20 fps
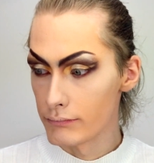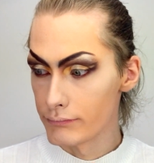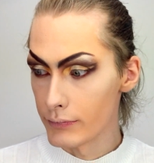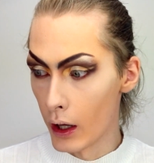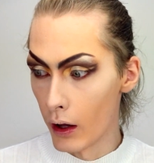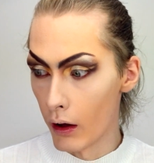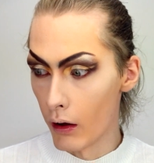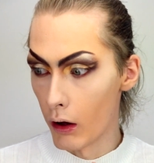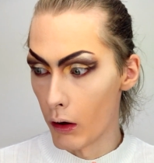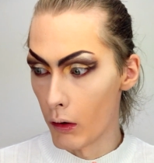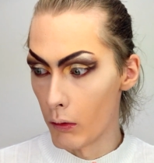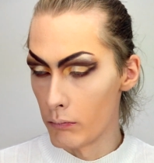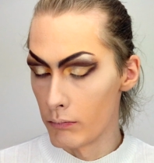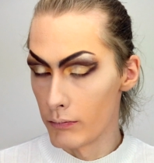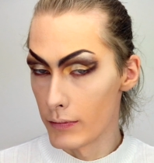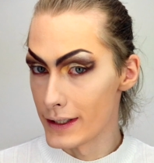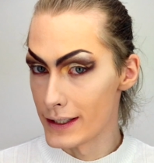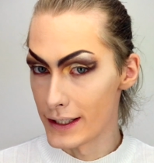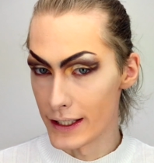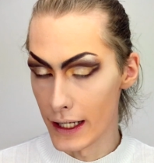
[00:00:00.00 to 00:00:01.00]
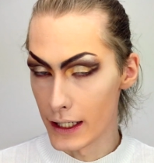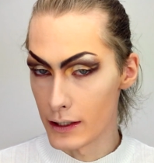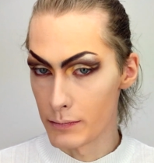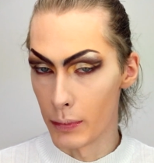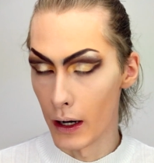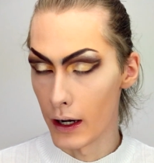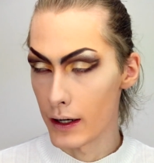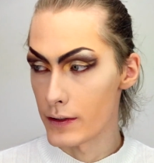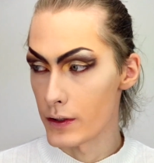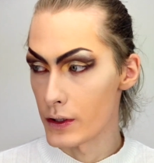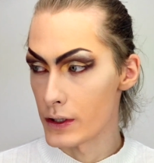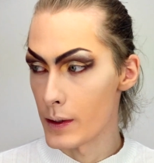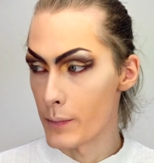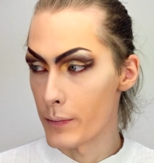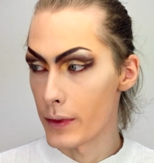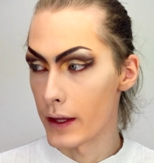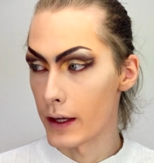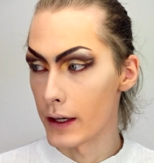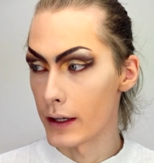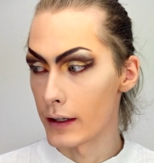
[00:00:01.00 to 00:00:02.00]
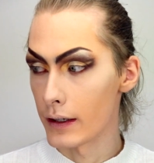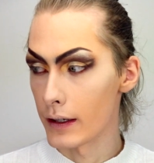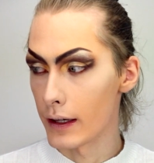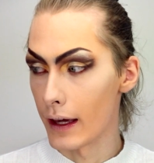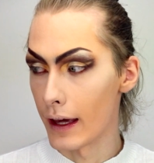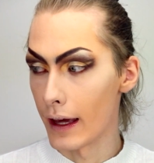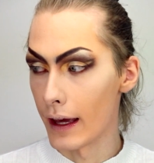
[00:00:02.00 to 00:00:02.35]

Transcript: $6 or something,